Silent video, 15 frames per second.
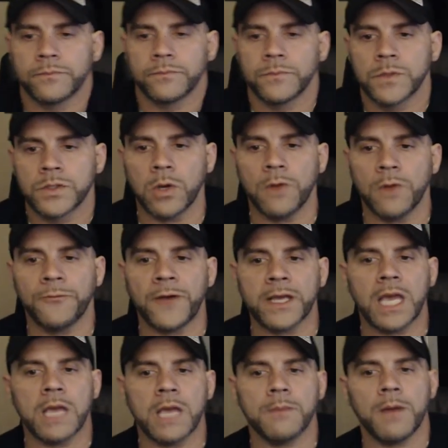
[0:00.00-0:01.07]
So if I
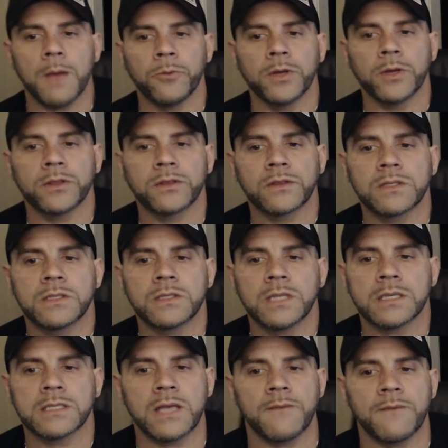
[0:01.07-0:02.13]
came up with
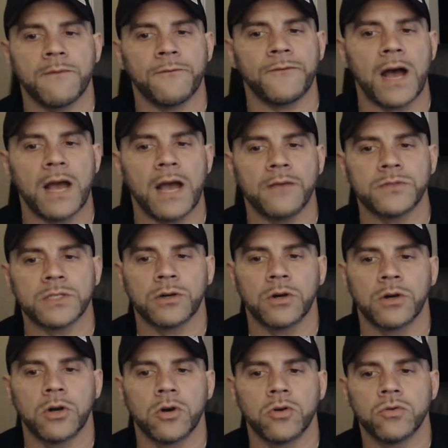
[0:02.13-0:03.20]

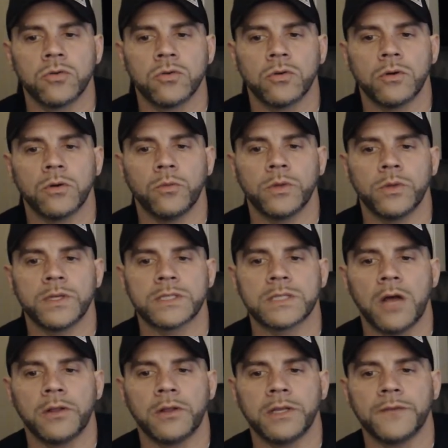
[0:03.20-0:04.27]
6750 with a
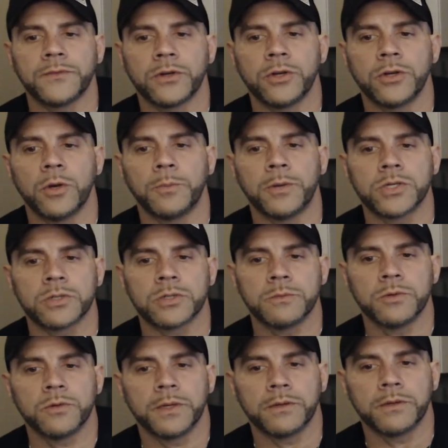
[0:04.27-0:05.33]
solid lifter, no plunger
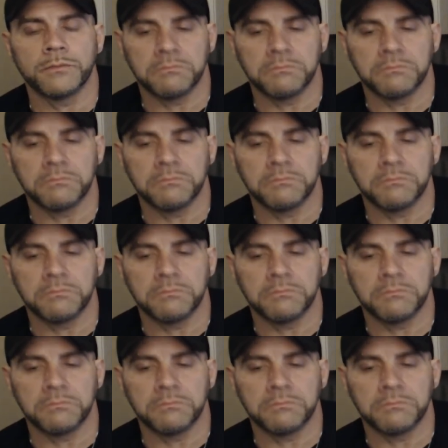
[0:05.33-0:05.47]
movement.